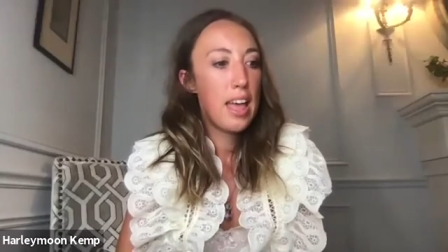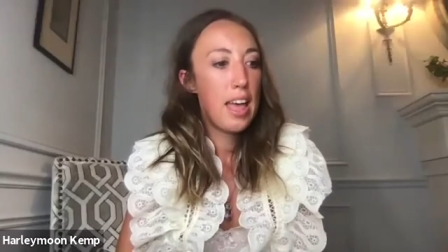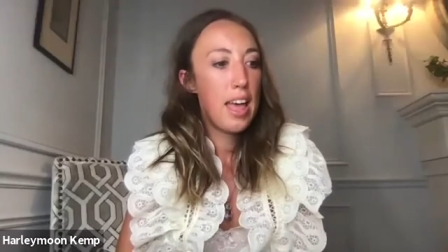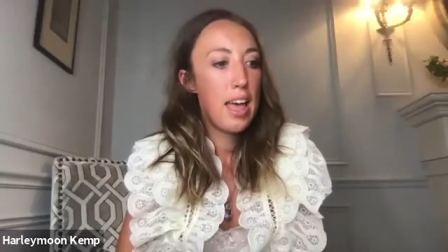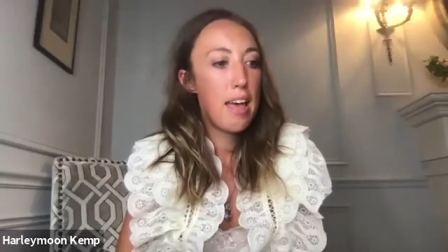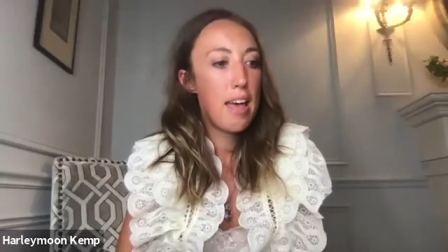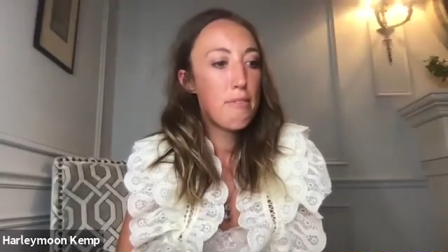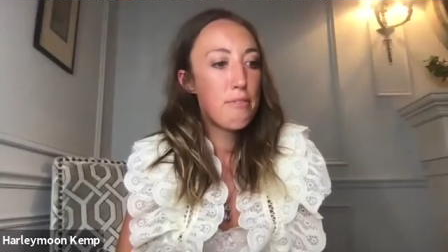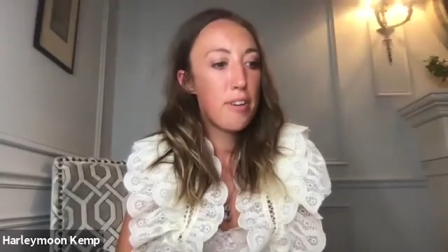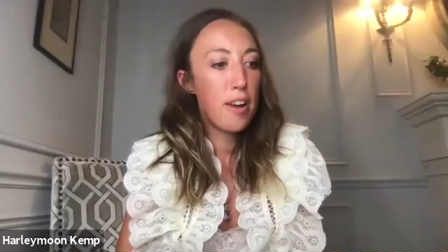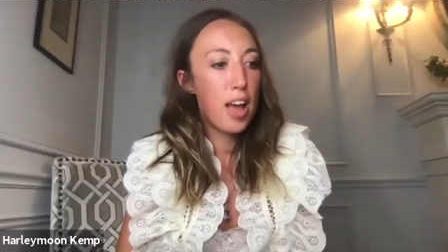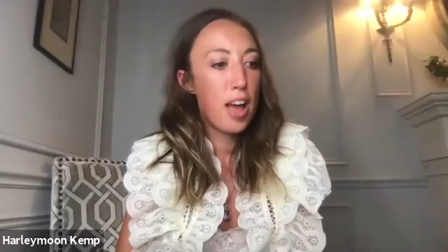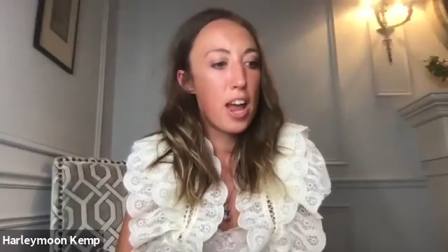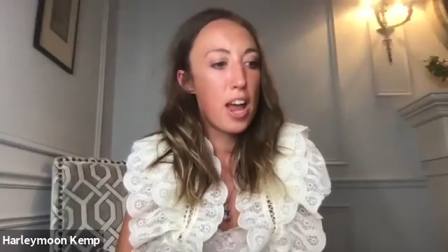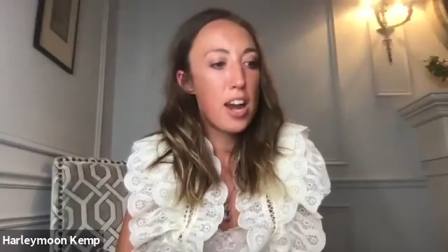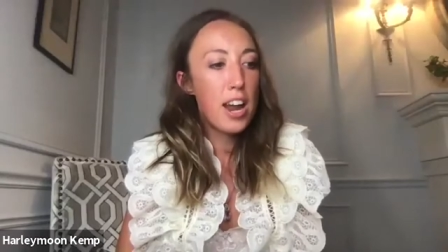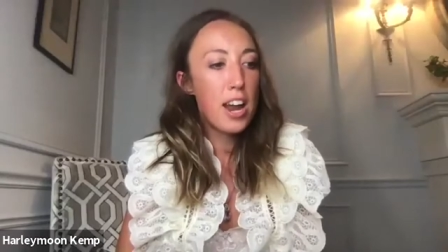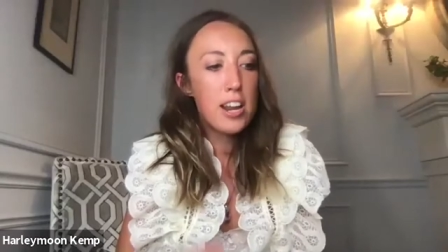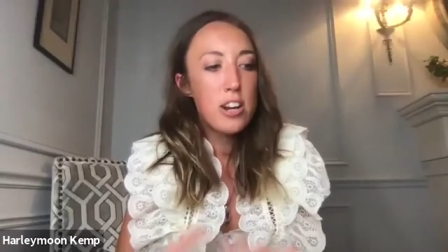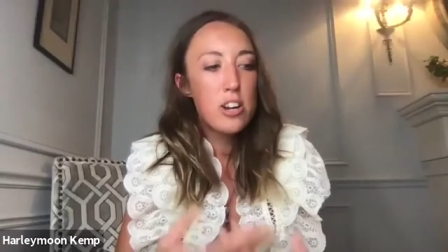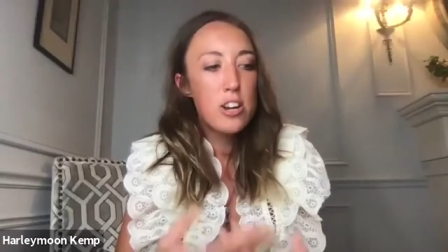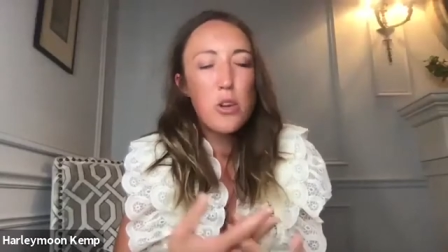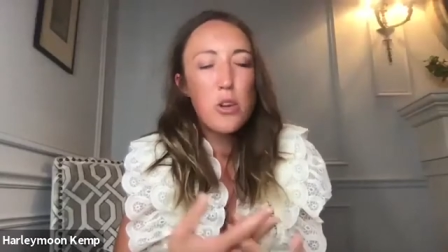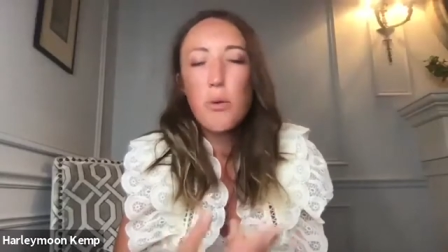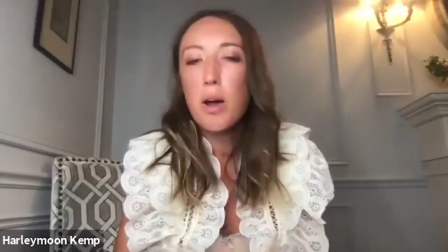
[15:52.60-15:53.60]
Every, and
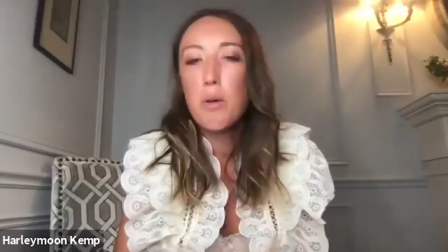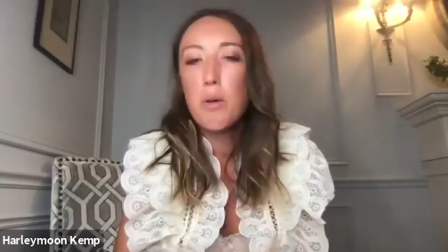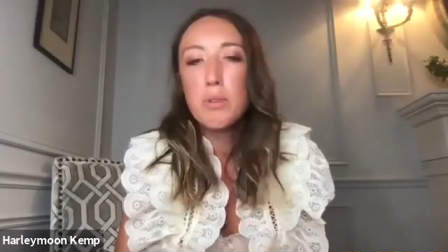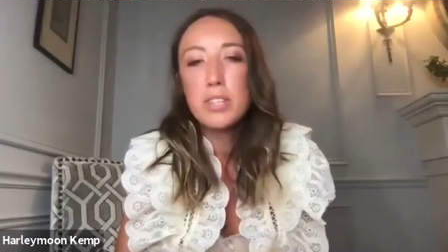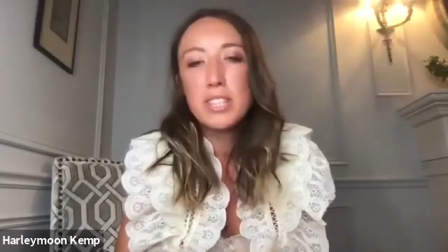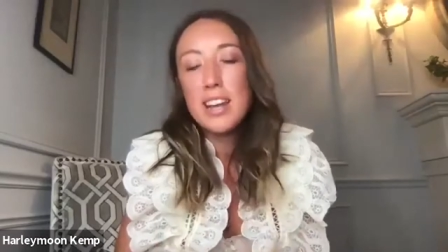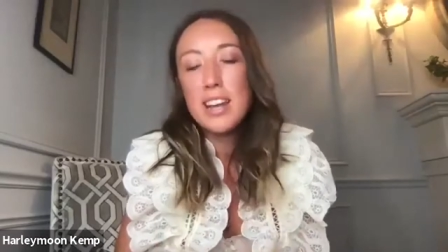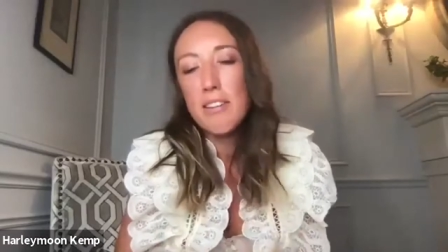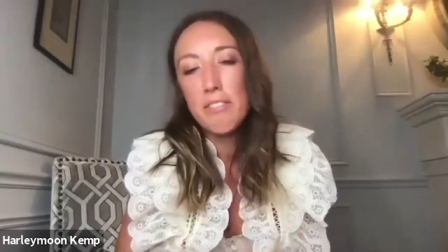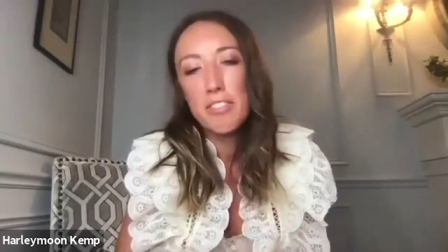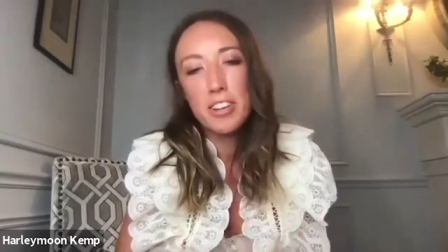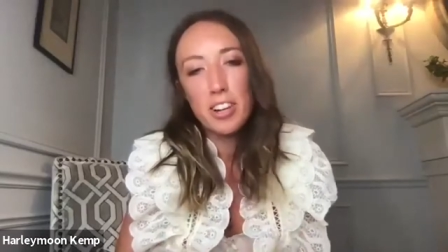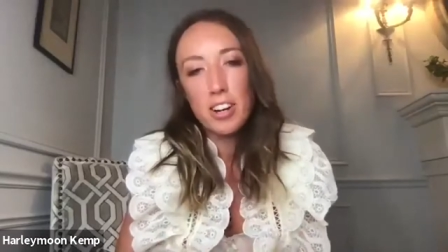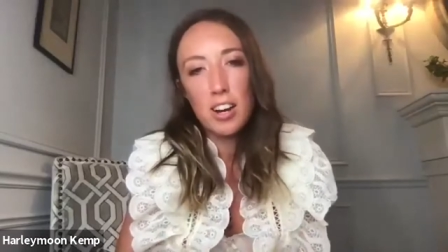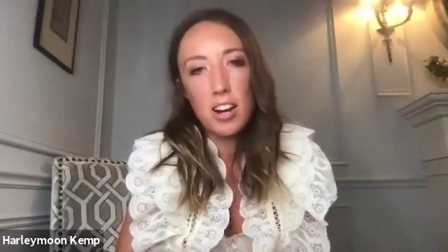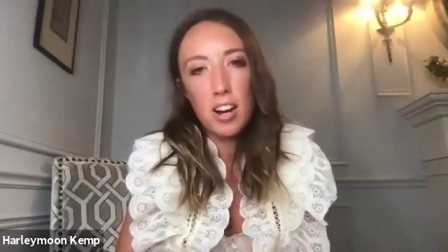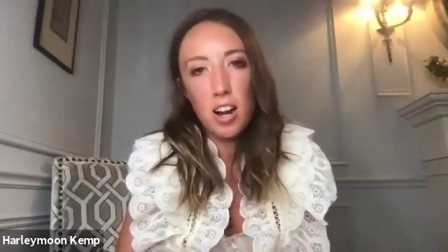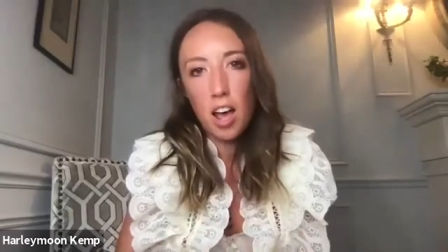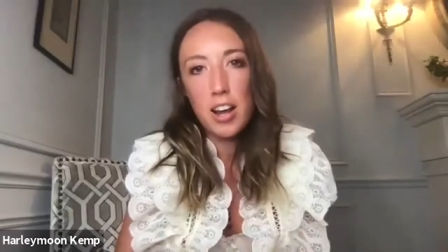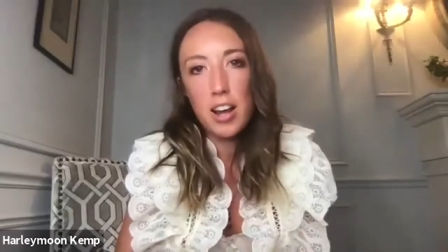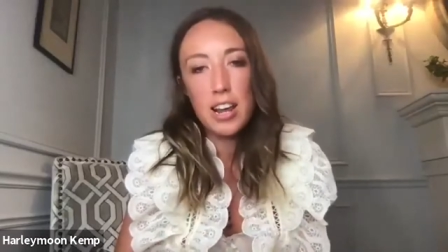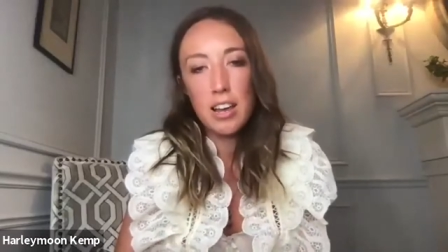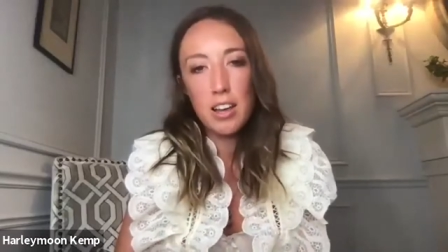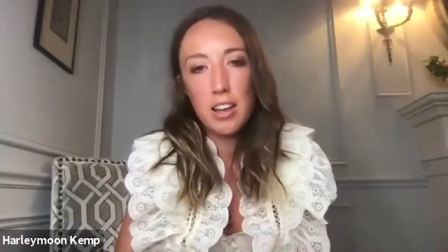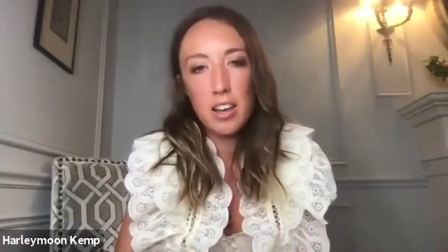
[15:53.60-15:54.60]
I knew I was never going to
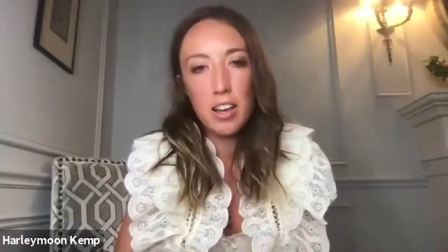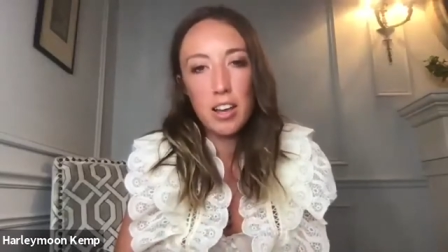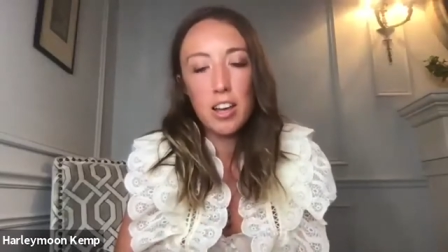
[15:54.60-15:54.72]
learn it